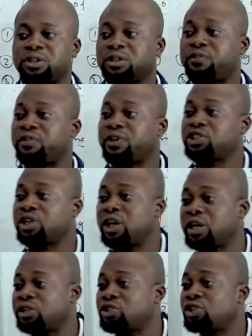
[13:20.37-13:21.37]
Refresher
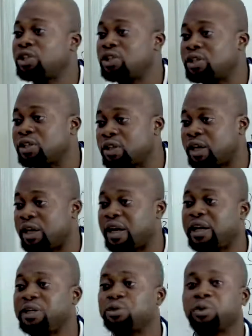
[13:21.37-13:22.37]
training. And
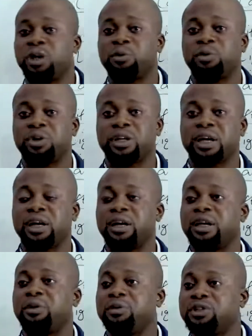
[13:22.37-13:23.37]
that is why we are carrying
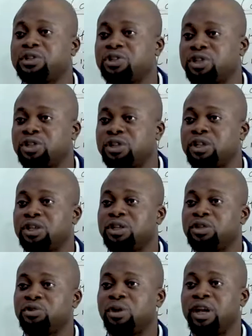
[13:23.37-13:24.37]
out this training,
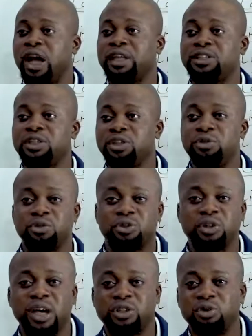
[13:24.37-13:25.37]
to enlighten you so
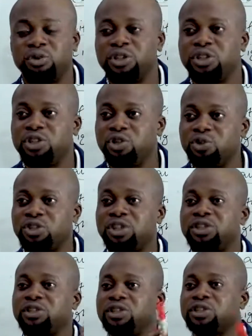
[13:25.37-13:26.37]
that you reduce
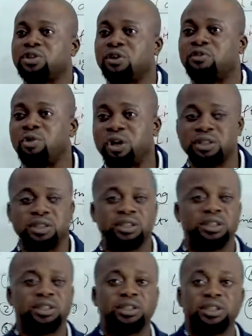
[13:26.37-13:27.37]
this risk of what?
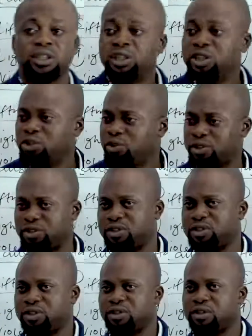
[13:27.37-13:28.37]

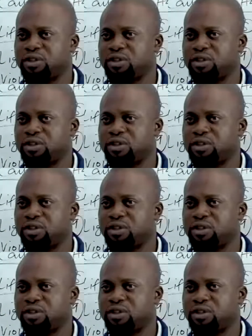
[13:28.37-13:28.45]
Injuries.